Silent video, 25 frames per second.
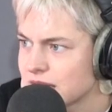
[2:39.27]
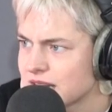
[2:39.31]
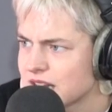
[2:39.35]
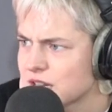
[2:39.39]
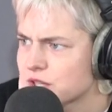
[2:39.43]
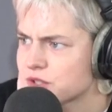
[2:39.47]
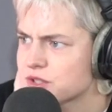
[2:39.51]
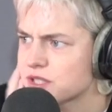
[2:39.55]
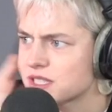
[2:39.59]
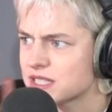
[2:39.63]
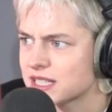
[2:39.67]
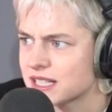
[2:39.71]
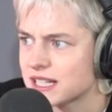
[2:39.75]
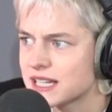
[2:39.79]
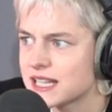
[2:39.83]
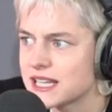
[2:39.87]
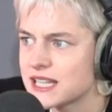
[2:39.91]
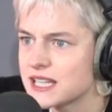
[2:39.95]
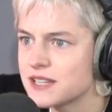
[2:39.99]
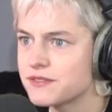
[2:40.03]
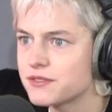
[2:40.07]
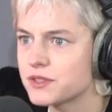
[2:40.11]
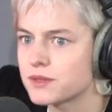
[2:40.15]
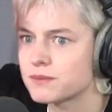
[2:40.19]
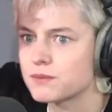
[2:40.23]
Interestingly,
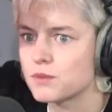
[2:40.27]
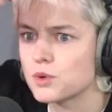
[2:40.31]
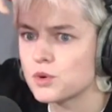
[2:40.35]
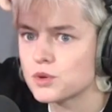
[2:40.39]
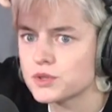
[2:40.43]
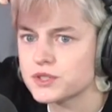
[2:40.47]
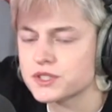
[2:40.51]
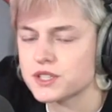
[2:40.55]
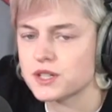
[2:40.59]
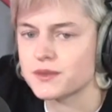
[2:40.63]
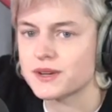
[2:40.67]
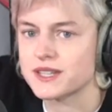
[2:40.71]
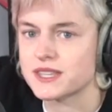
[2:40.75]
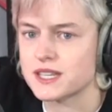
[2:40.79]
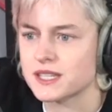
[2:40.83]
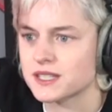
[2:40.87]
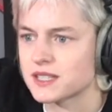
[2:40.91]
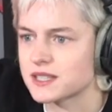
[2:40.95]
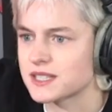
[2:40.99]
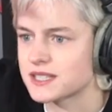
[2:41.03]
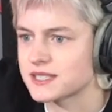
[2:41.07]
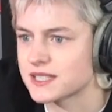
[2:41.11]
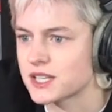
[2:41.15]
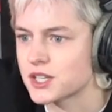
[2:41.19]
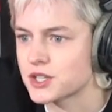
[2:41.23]
even more so, I think,
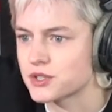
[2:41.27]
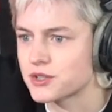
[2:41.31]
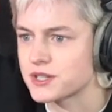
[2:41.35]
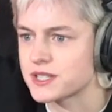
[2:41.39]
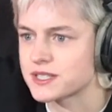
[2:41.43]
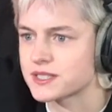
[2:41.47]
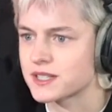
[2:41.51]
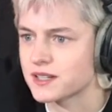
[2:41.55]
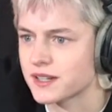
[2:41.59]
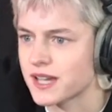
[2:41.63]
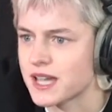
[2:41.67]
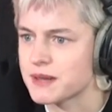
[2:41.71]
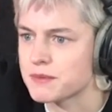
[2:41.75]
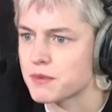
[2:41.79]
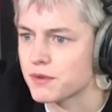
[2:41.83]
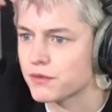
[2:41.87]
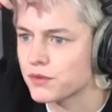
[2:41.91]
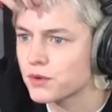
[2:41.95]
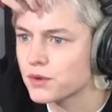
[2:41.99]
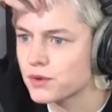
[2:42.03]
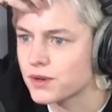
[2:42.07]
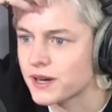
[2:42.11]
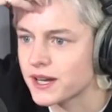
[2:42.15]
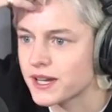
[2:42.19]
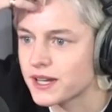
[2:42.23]
than the centuries that came
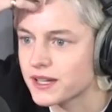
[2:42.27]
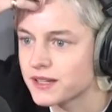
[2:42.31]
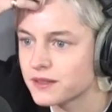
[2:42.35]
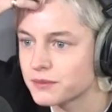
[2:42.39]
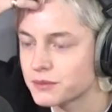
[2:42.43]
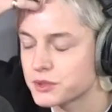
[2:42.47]
before it,